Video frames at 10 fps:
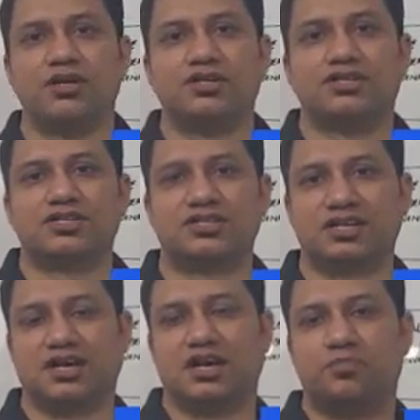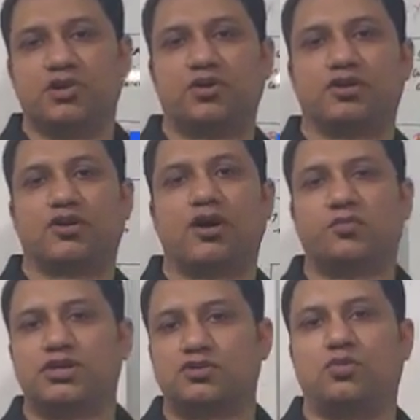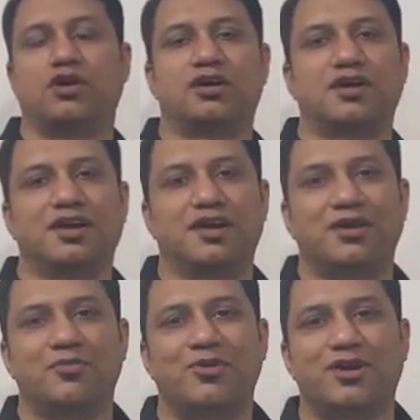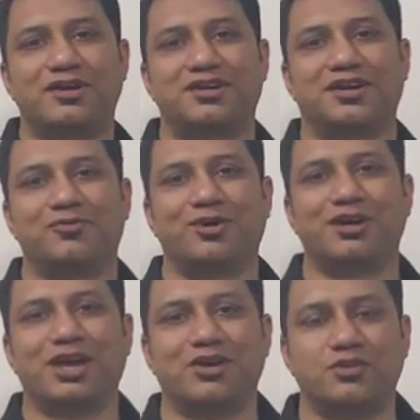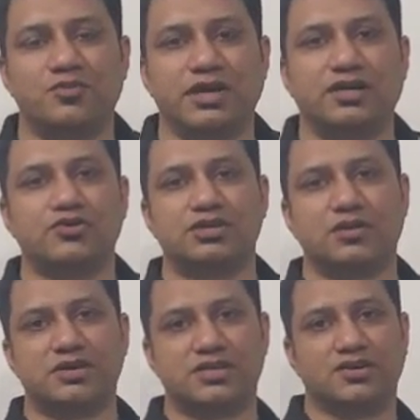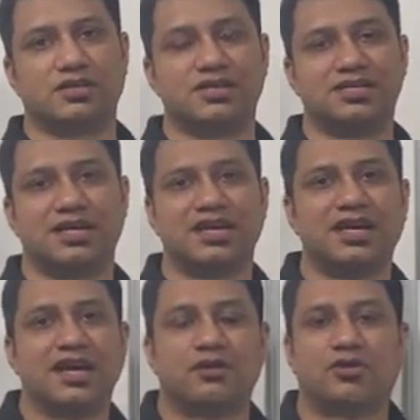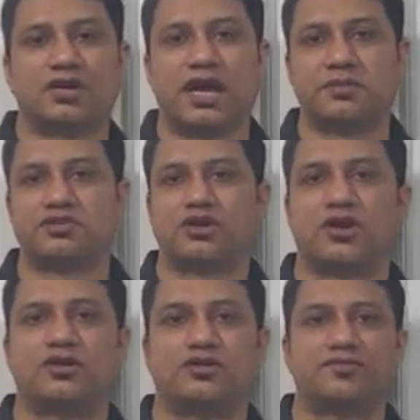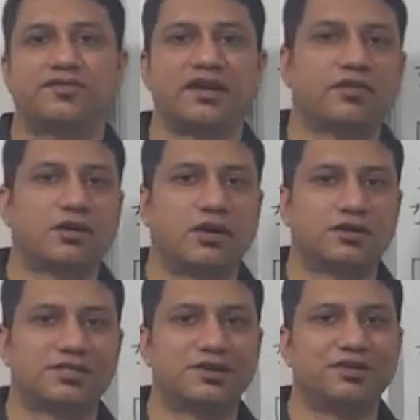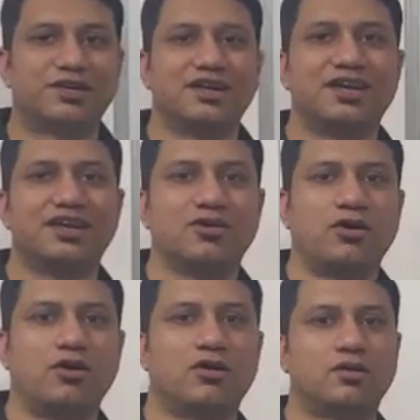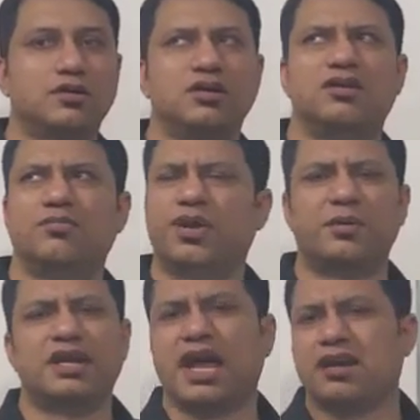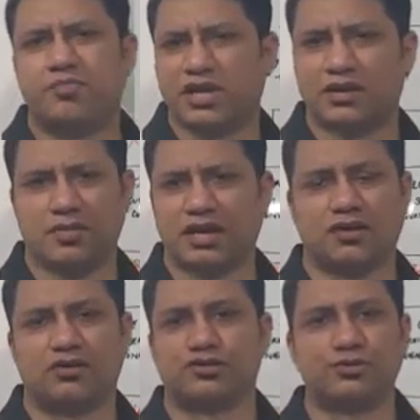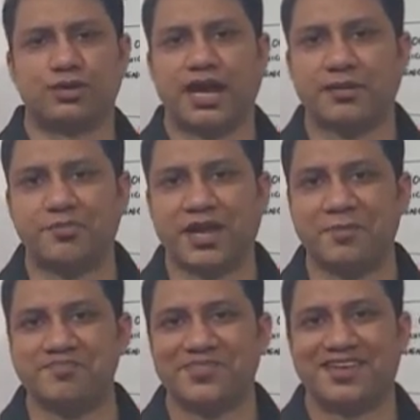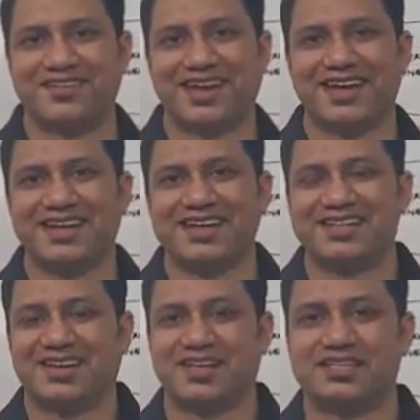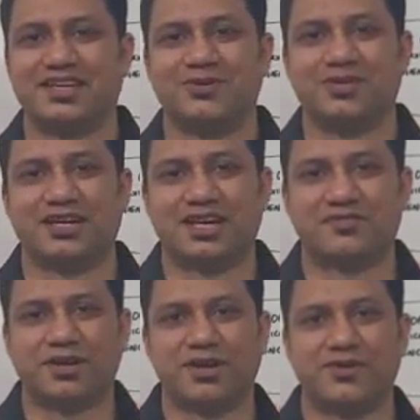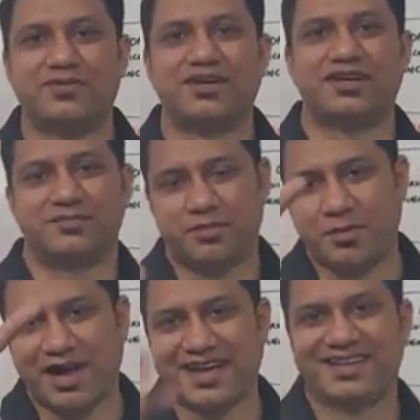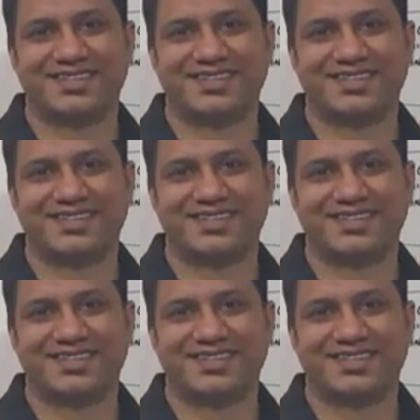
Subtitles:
Just let me know in the comments what day of the week, Tuesday, Wednesday, or Thursday, and what time slot, 5 o'clock, 7:30, or maybe 9 p.m. I can also do 9 p.m. Okay, so I'll see you in the next video. Bye-bye.